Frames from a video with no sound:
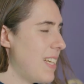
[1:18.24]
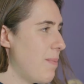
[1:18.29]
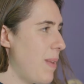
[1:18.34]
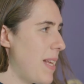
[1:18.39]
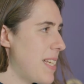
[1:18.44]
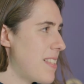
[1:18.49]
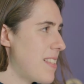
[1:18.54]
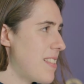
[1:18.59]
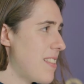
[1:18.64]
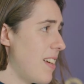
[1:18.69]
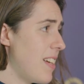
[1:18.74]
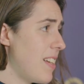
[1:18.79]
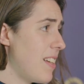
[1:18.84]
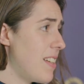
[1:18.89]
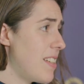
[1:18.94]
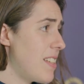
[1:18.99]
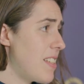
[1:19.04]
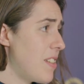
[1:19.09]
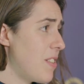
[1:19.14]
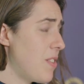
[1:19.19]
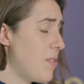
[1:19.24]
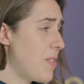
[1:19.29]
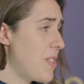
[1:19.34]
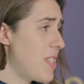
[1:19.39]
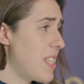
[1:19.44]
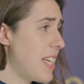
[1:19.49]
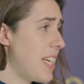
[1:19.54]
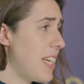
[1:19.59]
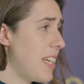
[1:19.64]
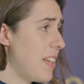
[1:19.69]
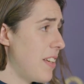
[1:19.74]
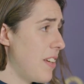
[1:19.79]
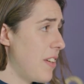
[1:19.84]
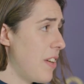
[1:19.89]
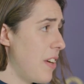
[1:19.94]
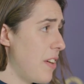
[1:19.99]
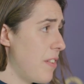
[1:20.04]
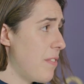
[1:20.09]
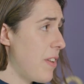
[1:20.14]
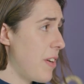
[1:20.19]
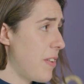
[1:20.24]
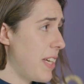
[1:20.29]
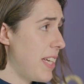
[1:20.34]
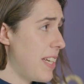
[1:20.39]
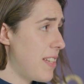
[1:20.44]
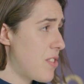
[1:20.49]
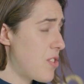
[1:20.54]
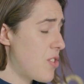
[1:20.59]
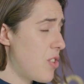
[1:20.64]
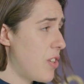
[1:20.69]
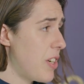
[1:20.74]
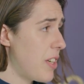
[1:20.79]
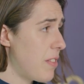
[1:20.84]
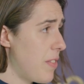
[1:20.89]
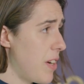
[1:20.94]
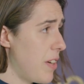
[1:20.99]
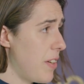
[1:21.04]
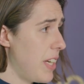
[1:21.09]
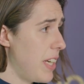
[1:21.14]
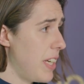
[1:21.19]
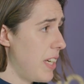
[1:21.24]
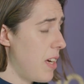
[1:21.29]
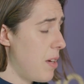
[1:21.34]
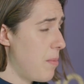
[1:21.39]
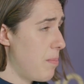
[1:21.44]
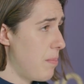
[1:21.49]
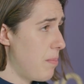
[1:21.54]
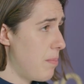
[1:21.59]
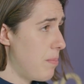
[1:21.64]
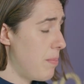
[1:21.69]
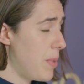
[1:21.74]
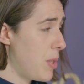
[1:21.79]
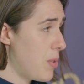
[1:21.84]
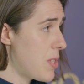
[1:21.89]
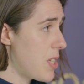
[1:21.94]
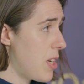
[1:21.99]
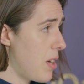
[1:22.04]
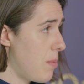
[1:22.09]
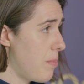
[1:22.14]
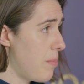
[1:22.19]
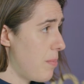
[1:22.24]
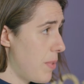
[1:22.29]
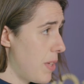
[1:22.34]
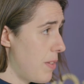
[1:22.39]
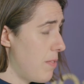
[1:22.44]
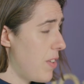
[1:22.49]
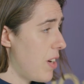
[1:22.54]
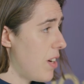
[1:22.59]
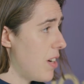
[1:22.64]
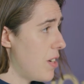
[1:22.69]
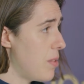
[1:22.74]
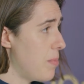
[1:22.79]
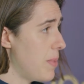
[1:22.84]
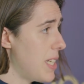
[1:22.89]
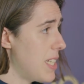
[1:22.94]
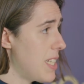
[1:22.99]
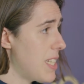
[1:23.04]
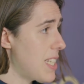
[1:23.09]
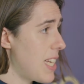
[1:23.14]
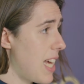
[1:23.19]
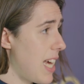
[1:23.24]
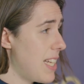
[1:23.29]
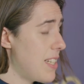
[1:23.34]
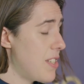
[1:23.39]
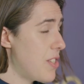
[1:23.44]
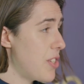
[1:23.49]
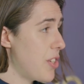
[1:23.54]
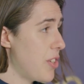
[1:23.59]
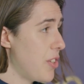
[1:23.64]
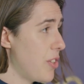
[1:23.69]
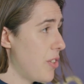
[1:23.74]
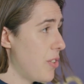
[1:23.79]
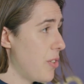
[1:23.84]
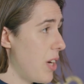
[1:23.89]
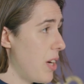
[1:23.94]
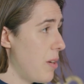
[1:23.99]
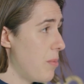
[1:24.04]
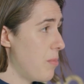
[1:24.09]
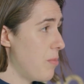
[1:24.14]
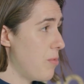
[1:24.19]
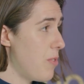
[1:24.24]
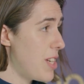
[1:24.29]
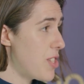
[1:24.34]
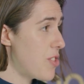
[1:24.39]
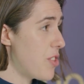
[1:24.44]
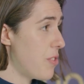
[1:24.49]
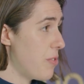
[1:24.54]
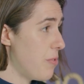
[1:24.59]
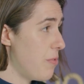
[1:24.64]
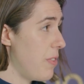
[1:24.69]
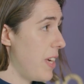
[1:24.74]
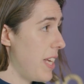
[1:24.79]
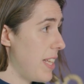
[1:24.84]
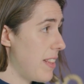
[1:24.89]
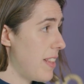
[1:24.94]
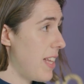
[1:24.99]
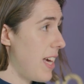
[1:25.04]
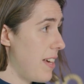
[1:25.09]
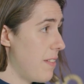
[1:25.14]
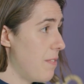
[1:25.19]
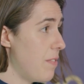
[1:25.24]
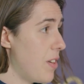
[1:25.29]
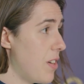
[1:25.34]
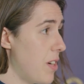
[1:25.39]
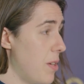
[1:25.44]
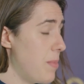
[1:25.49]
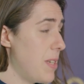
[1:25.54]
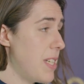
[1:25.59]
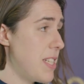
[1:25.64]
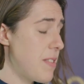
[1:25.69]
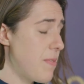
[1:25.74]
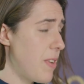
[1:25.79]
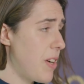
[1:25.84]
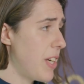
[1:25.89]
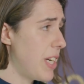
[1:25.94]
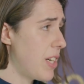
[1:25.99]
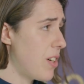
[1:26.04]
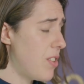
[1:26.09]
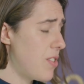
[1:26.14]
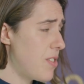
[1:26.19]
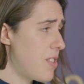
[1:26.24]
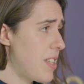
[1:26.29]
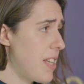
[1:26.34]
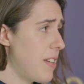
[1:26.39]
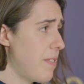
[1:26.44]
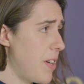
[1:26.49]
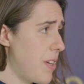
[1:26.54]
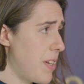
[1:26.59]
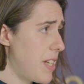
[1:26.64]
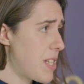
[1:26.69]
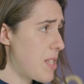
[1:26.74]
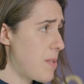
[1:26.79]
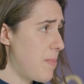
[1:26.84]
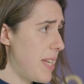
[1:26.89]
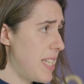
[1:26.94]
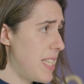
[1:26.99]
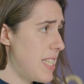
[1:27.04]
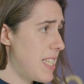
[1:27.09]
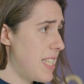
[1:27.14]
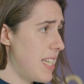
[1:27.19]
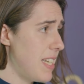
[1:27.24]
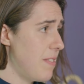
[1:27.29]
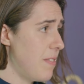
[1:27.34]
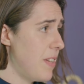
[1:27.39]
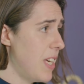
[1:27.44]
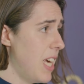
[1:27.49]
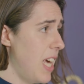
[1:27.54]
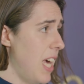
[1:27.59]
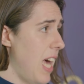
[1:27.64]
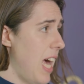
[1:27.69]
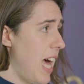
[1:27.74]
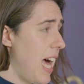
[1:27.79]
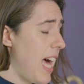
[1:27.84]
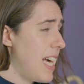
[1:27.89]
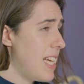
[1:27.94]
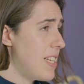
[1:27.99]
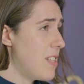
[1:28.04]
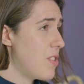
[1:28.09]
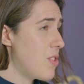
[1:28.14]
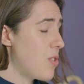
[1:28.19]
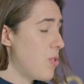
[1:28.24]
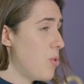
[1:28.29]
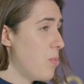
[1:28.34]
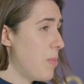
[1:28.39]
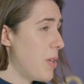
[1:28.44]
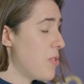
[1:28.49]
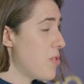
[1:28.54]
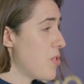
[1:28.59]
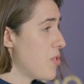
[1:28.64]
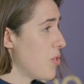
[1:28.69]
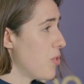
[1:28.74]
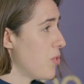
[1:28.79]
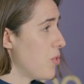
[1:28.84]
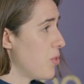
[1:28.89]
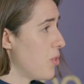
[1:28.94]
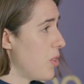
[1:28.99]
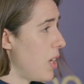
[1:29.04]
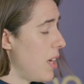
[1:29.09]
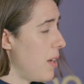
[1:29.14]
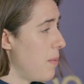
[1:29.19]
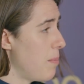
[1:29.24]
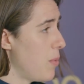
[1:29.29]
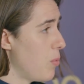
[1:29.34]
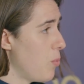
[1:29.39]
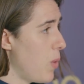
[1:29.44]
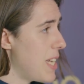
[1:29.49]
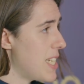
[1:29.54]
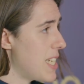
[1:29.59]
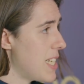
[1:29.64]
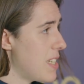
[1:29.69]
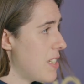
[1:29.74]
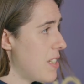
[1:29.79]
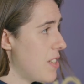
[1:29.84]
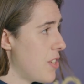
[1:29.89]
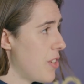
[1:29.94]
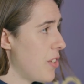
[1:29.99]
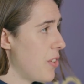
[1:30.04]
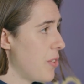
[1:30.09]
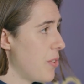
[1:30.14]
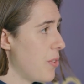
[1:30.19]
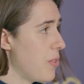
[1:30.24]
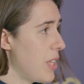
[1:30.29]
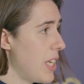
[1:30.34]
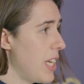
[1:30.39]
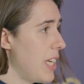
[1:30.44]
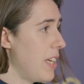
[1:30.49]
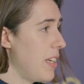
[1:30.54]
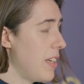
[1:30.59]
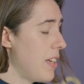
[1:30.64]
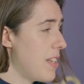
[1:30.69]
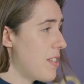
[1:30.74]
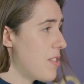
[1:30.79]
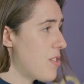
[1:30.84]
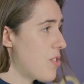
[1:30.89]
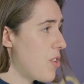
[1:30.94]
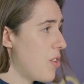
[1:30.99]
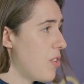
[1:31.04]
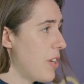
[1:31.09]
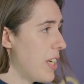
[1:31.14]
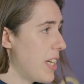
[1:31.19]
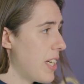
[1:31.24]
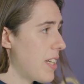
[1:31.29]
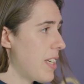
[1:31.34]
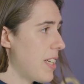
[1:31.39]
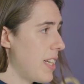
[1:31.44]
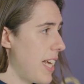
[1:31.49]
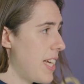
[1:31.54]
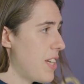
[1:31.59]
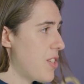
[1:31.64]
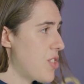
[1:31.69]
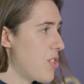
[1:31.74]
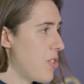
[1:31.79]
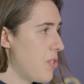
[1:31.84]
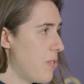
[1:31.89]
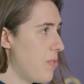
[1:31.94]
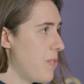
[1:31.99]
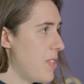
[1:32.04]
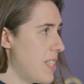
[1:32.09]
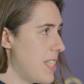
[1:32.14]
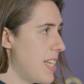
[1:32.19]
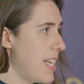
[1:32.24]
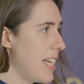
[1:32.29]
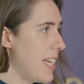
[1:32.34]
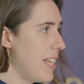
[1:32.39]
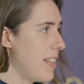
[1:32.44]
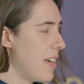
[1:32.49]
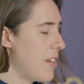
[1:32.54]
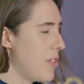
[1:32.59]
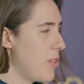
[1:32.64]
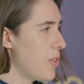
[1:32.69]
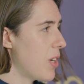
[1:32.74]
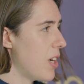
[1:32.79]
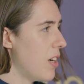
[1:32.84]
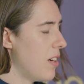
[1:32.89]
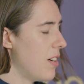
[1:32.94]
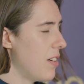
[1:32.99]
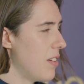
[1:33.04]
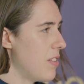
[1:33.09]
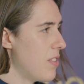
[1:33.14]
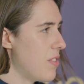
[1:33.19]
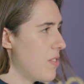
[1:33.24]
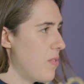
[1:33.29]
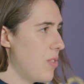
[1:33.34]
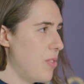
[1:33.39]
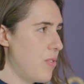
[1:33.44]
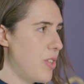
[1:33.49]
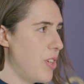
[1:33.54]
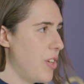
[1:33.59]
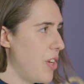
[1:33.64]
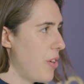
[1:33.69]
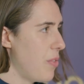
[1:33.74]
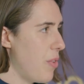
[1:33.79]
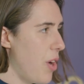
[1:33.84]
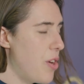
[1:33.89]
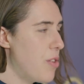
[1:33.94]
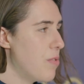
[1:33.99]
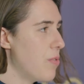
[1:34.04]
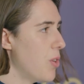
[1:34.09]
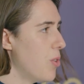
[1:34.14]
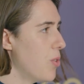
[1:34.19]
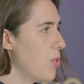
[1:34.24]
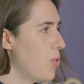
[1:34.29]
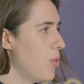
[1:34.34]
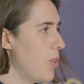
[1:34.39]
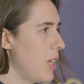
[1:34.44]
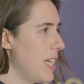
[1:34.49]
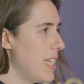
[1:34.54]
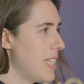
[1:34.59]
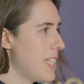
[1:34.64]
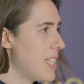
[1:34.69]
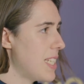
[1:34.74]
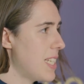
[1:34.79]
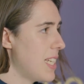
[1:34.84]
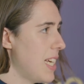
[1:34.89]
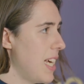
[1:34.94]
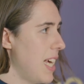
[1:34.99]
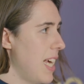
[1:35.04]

Places like London, obviously, you know, very historic, very built up environment, and to retrofit that environment is very costly, very expensive, and almost you're wedded to the historic nature of the city that you can't, you know, overhaul it.